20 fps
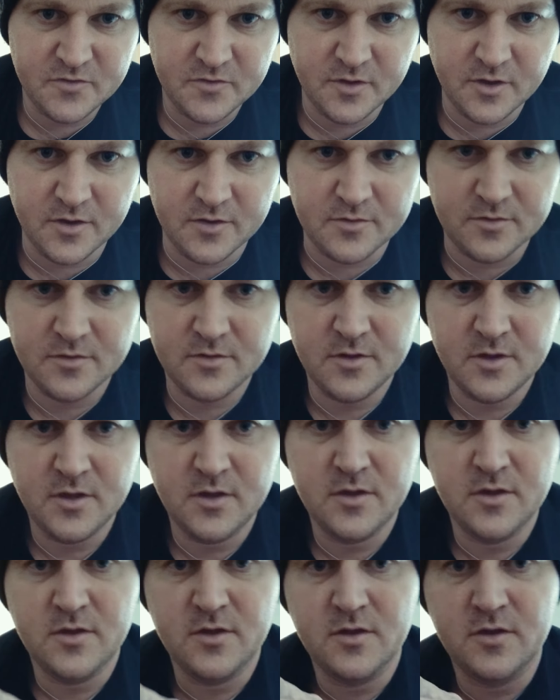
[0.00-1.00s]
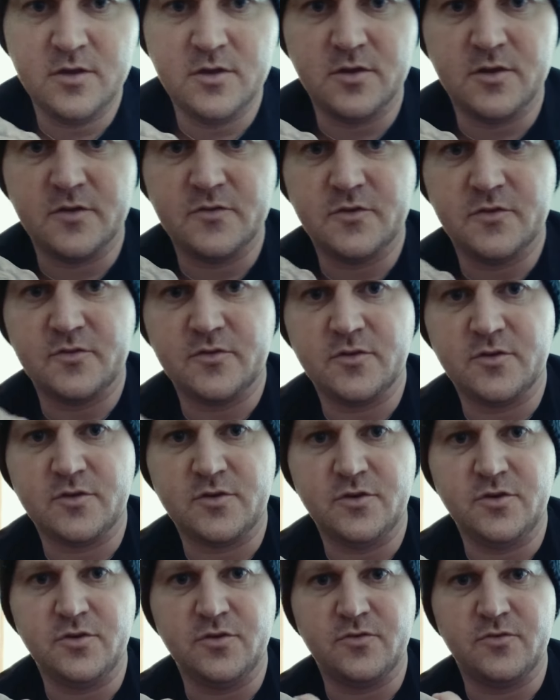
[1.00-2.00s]
So, you know, it
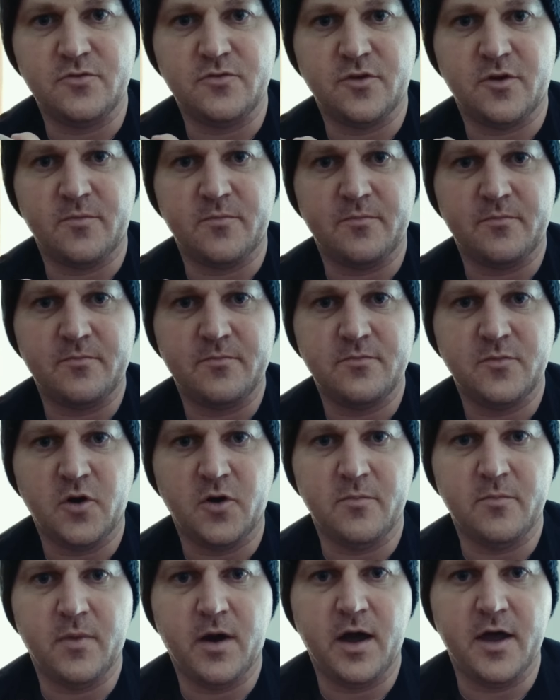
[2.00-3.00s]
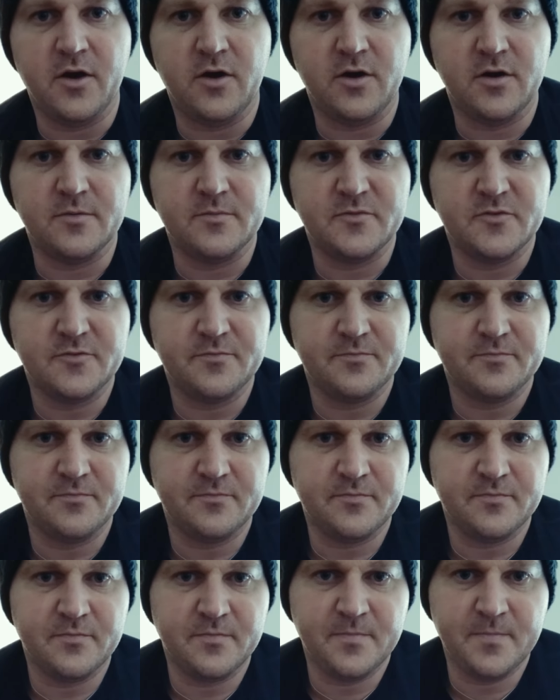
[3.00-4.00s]
doesn't look huge on my arms,
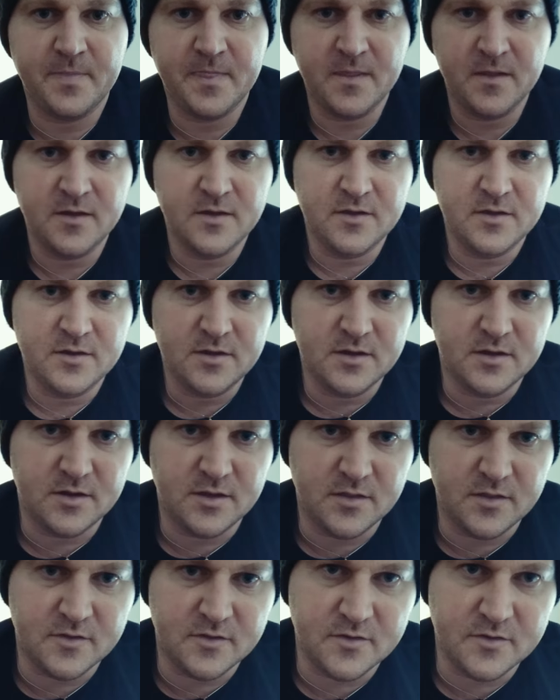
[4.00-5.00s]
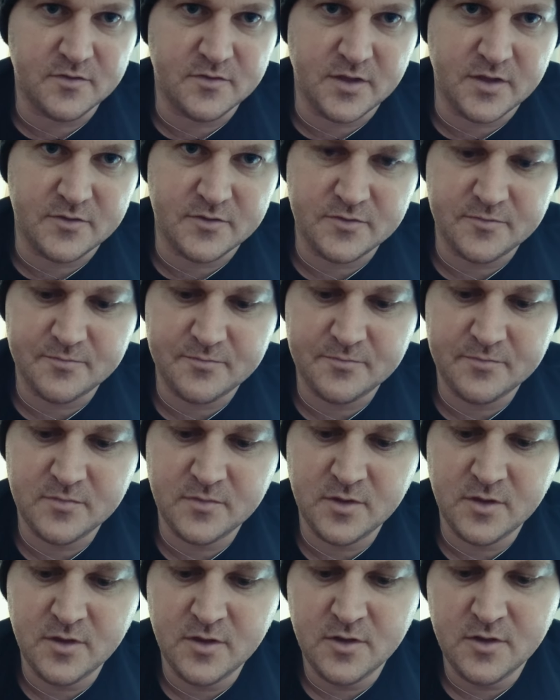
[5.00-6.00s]
and neither does this.
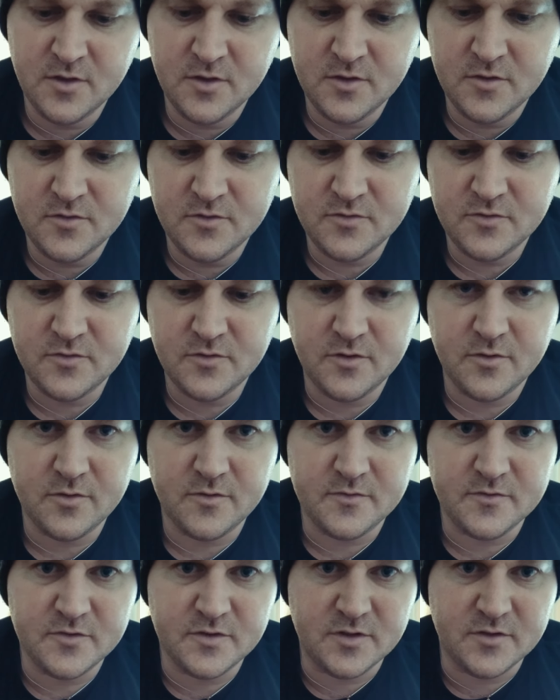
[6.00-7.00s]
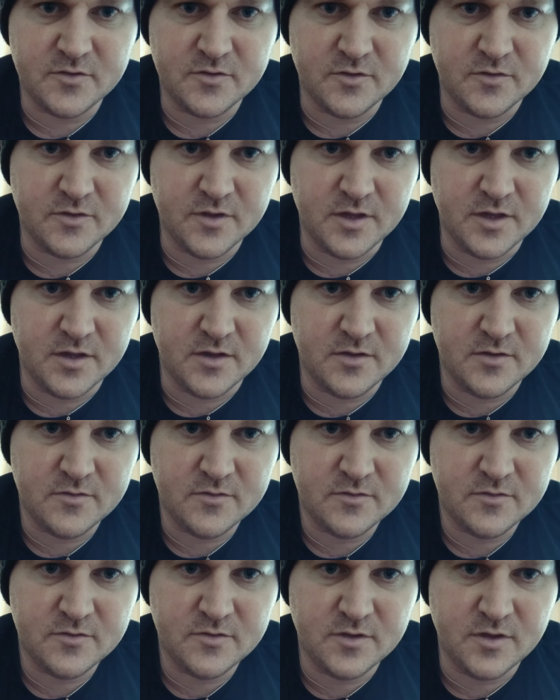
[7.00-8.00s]
So obviously it's got the
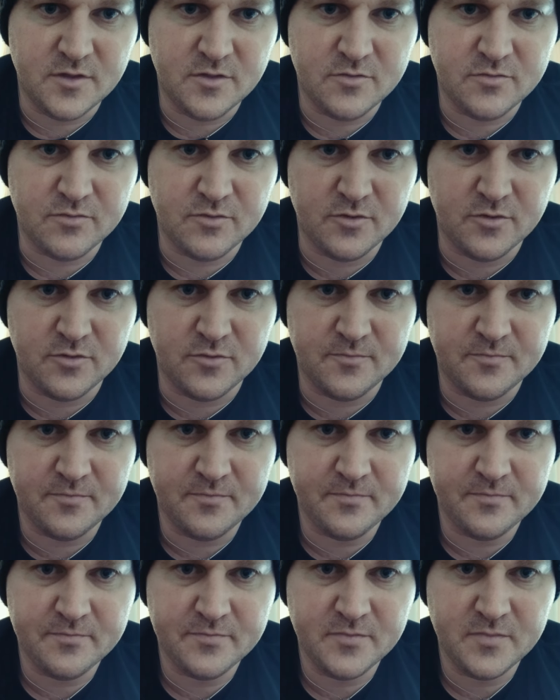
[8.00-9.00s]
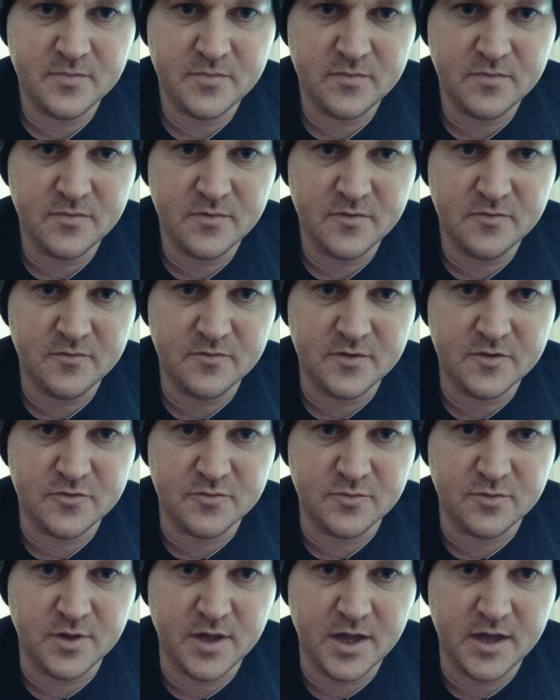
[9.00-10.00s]
see-through
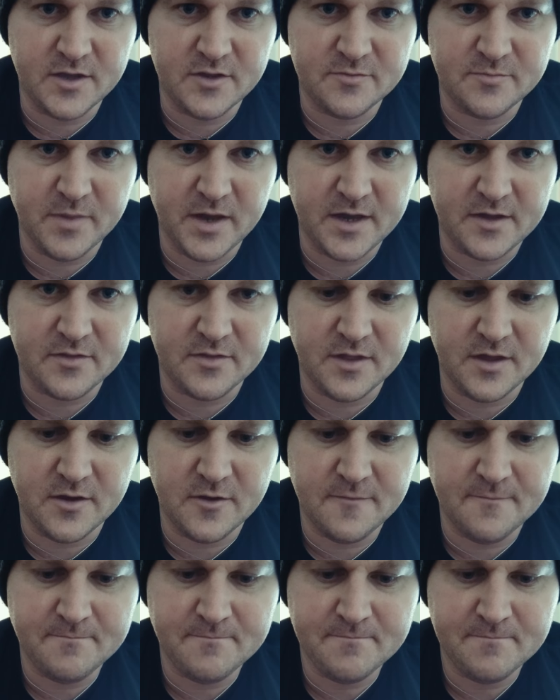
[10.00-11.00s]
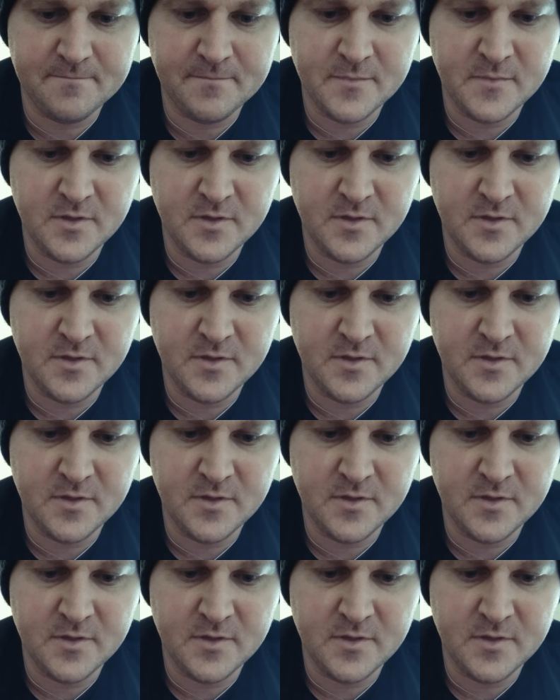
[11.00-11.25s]
visual case back there.